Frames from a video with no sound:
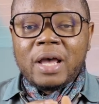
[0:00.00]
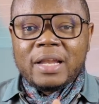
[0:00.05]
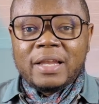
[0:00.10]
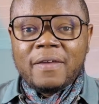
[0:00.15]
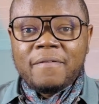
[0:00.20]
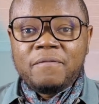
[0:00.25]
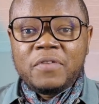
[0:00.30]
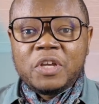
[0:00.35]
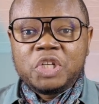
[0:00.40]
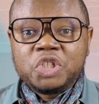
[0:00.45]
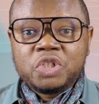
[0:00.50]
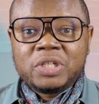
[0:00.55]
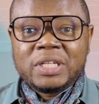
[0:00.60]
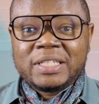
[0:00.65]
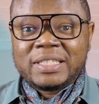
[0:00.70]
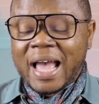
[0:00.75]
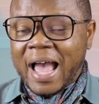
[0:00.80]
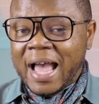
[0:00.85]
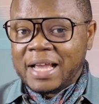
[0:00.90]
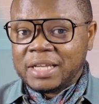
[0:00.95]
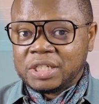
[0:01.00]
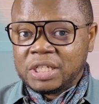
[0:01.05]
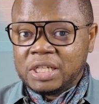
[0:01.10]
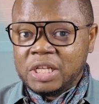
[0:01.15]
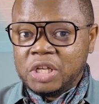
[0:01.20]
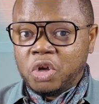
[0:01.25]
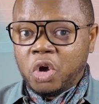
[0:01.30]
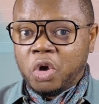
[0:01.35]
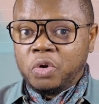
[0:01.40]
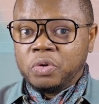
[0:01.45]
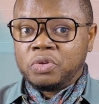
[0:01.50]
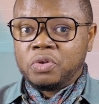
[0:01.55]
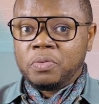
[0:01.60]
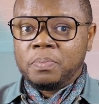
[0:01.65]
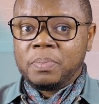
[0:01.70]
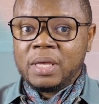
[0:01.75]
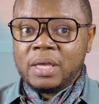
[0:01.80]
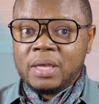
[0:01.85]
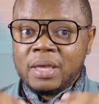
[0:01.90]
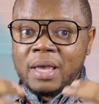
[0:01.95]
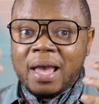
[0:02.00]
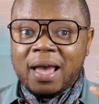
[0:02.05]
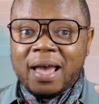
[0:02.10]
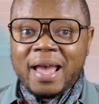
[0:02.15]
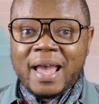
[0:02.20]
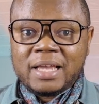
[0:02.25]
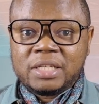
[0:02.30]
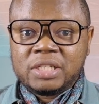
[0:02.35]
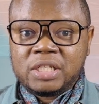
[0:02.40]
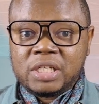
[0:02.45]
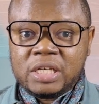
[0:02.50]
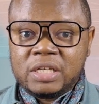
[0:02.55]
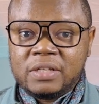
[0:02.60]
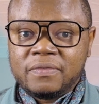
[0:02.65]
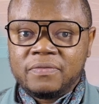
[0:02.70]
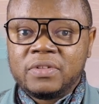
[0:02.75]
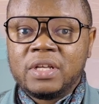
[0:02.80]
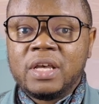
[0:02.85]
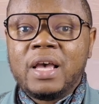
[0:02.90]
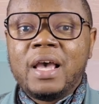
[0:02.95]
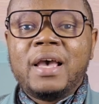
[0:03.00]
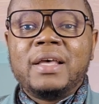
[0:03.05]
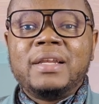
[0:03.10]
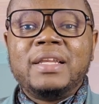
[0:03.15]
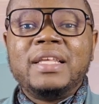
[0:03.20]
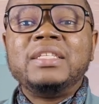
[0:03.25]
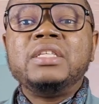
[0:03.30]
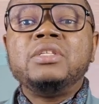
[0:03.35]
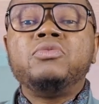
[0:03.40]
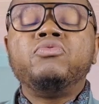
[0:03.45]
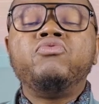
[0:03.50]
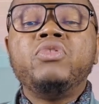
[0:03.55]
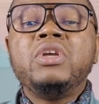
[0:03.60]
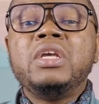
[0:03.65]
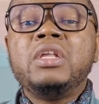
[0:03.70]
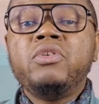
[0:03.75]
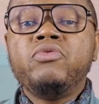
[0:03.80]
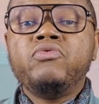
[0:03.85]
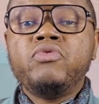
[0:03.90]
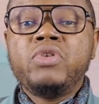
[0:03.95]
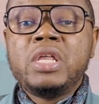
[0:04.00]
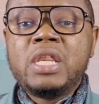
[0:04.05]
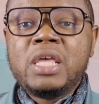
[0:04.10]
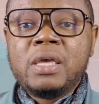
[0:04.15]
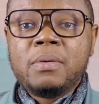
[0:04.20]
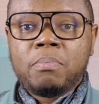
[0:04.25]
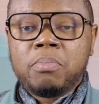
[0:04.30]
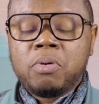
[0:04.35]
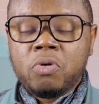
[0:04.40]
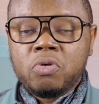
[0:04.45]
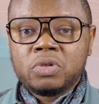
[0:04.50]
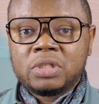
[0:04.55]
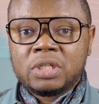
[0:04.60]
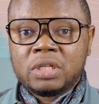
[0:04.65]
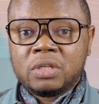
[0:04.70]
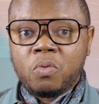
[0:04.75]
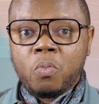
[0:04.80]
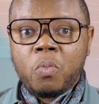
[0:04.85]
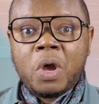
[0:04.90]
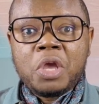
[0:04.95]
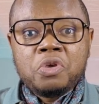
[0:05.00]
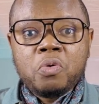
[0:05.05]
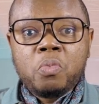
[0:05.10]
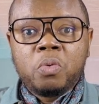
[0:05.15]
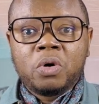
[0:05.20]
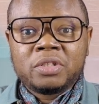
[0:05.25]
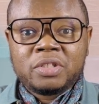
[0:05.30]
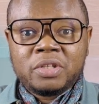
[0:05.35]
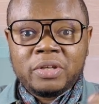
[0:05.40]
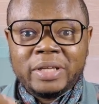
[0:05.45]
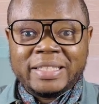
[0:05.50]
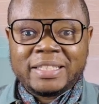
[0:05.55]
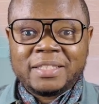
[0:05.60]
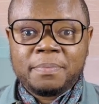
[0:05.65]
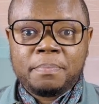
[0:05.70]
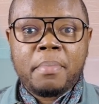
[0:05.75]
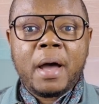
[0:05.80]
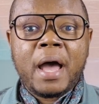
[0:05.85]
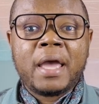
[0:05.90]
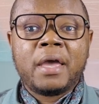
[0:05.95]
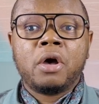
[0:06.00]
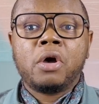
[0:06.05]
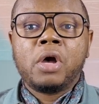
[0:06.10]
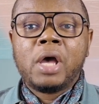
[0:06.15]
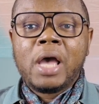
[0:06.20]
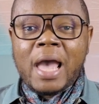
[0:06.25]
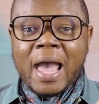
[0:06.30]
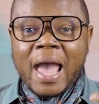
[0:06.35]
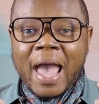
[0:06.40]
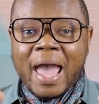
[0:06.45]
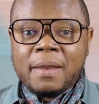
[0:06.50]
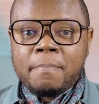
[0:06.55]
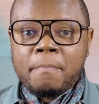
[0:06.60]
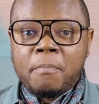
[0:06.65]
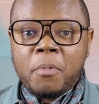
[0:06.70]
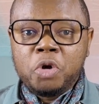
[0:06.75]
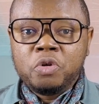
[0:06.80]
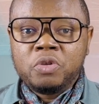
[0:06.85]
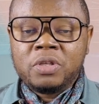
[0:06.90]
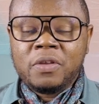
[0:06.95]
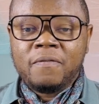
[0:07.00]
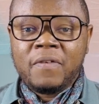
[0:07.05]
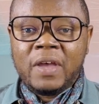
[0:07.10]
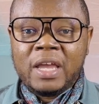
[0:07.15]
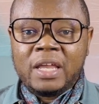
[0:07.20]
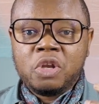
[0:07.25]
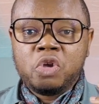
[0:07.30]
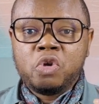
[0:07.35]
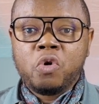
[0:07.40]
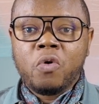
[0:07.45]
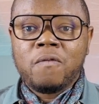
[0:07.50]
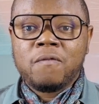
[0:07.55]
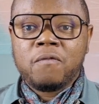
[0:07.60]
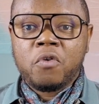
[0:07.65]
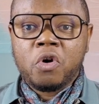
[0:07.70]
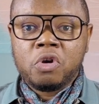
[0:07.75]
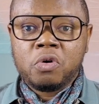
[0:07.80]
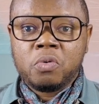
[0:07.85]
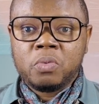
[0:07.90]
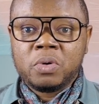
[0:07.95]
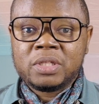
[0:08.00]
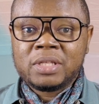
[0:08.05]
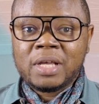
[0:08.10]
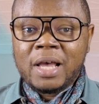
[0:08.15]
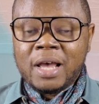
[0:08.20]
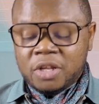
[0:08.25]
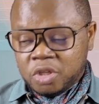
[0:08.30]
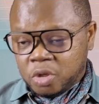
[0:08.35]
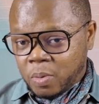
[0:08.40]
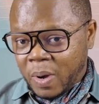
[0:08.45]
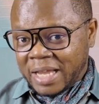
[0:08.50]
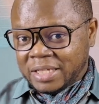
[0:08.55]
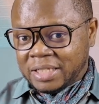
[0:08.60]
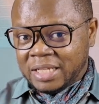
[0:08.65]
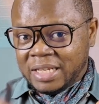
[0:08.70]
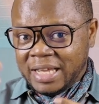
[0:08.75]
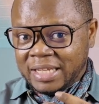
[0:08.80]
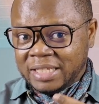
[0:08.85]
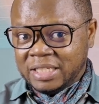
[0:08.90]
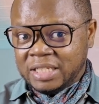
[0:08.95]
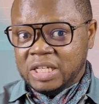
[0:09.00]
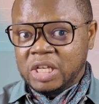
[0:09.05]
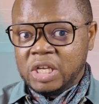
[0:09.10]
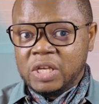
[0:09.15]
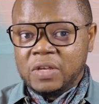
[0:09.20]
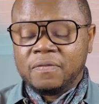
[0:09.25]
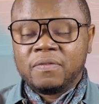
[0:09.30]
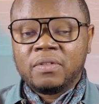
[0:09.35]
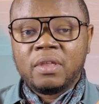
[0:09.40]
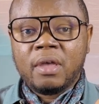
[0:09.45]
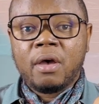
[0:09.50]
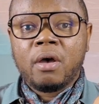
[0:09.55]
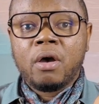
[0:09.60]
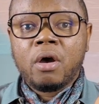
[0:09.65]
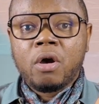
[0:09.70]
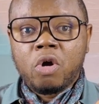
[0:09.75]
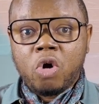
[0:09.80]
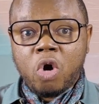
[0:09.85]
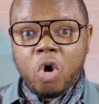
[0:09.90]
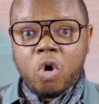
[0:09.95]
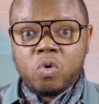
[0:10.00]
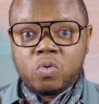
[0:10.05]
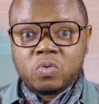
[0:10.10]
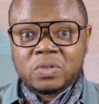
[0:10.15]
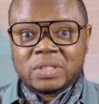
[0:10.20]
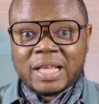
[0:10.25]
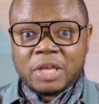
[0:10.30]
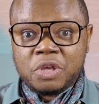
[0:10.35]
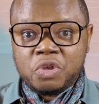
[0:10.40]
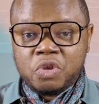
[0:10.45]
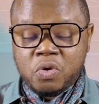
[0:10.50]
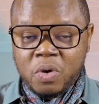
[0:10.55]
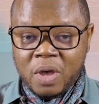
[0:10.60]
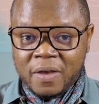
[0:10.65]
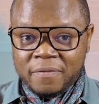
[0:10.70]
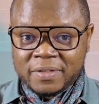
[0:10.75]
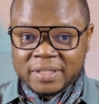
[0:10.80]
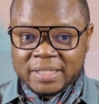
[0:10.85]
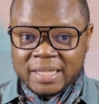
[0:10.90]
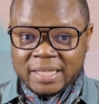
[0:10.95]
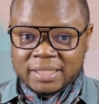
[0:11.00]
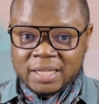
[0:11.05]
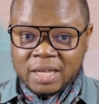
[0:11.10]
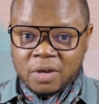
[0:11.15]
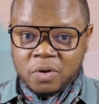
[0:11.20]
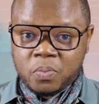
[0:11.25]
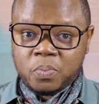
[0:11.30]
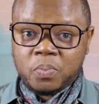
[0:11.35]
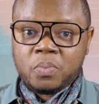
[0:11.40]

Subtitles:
the vision is actually going to be achieved. This is really, really important when you want to inspire and motivate your followers to actually achieve the goals that you have set out.